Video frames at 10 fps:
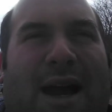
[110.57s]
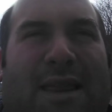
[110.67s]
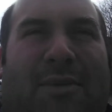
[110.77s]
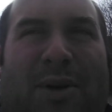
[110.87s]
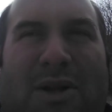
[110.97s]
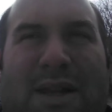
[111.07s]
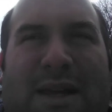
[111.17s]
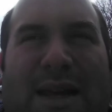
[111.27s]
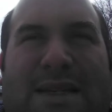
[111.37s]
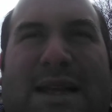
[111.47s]
behind that
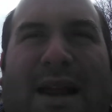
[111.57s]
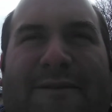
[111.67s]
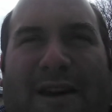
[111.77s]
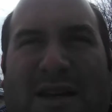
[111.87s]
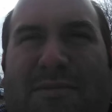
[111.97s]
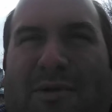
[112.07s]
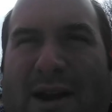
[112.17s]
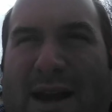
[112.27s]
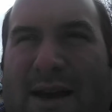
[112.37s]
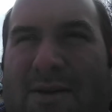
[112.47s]
building is not affecting me
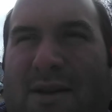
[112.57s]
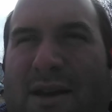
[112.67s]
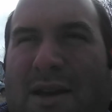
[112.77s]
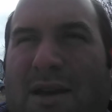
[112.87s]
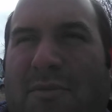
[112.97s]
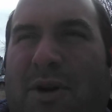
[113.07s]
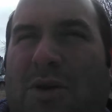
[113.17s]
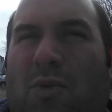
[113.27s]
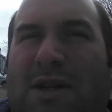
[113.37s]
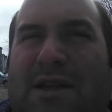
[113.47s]
right now. But
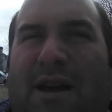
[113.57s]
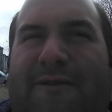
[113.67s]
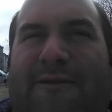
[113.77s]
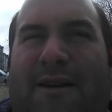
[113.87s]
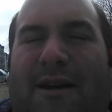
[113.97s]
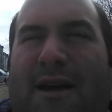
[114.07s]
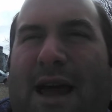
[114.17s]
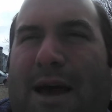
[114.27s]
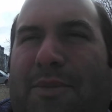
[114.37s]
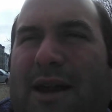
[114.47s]
what's
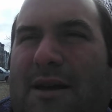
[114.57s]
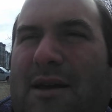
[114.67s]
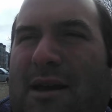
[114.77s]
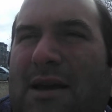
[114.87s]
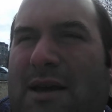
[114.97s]
happening